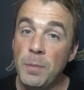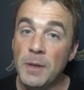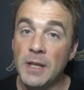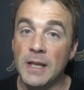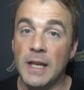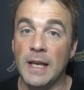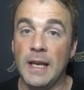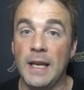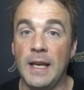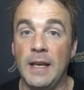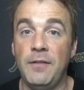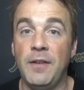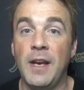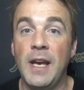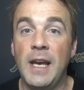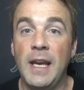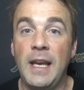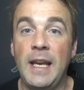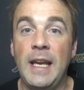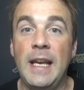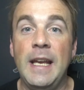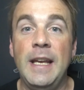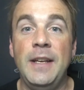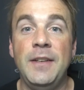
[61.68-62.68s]
believe
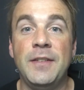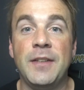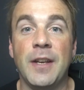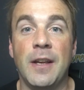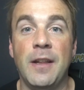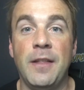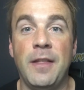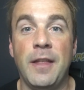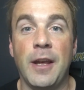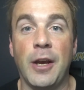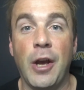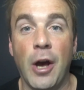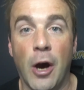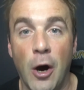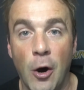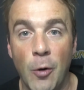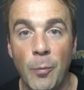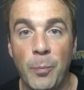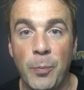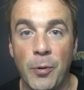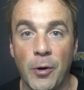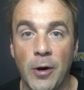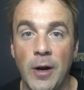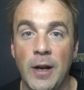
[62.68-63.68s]
is the
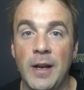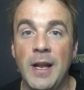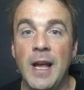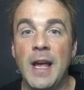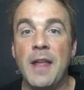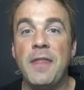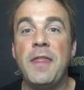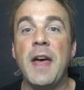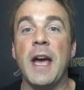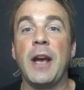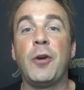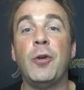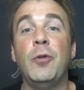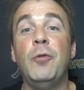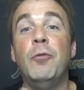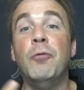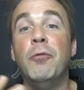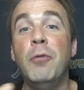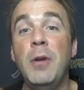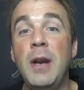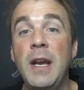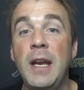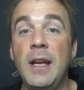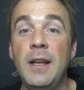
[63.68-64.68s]
culprit that could
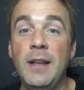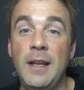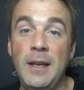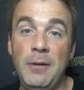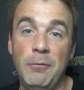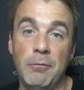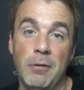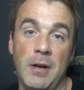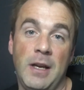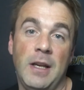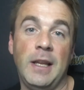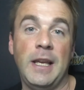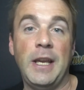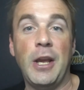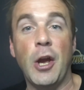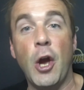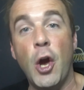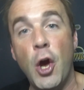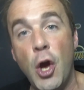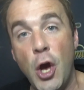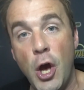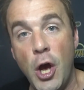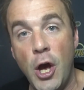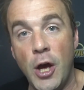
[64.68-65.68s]
really, really
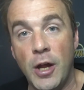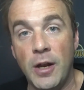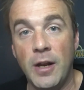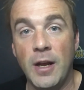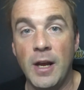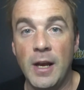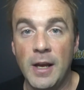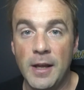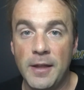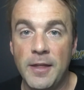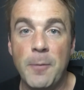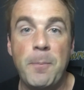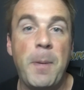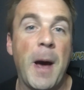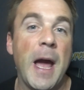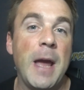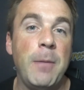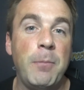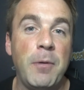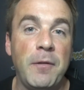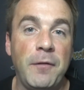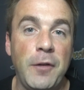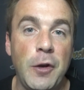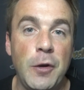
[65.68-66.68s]
hurt the
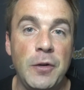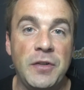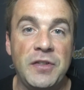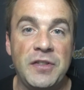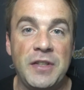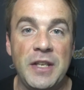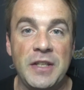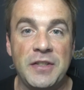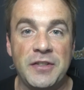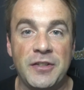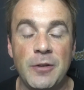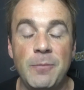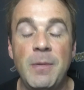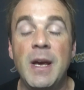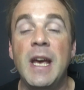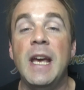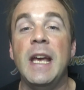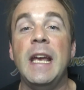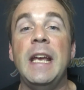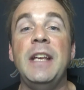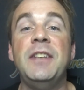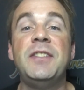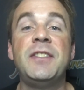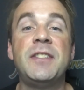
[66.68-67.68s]
pay-per-view system
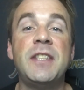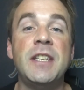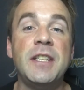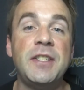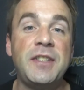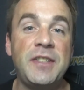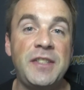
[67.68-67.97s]
is the